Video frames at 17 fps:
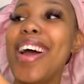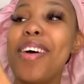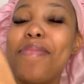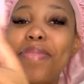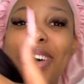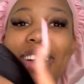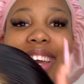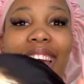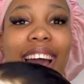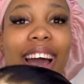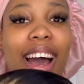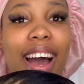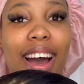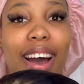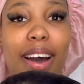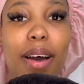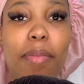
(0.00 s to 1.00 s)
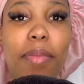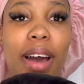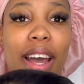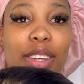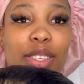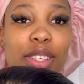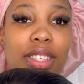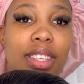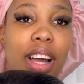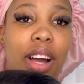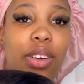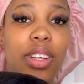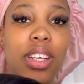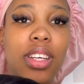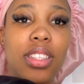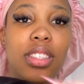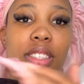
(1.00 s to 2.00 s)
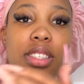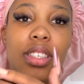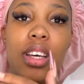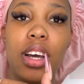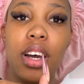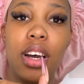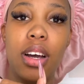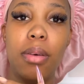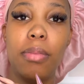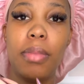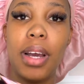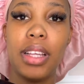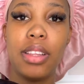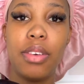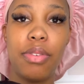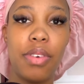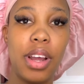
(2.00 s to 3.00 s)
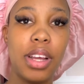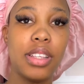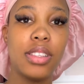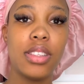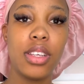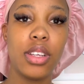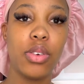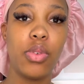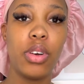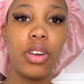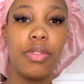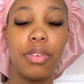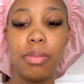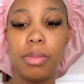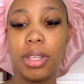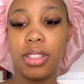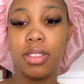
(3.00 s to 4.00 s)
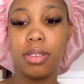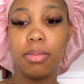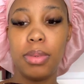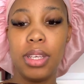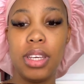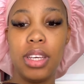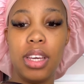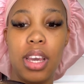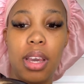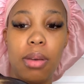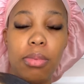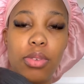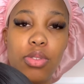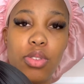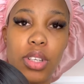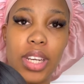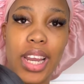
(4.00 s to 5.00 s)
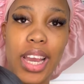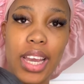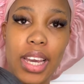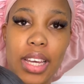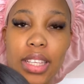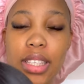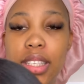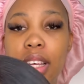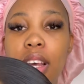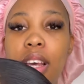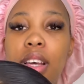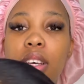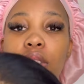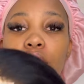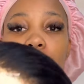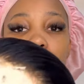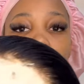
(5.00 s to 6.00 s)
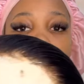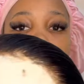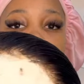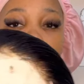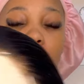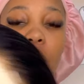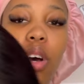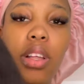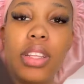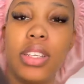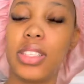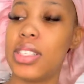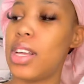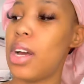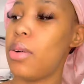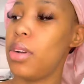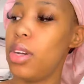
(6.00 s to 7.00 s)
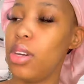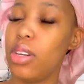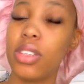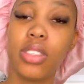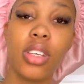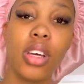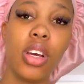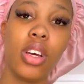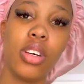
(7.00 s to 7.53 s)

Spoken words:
But yeah, I just styled it at the front in order for me to be able to lay it. So yeah, this is how it looks.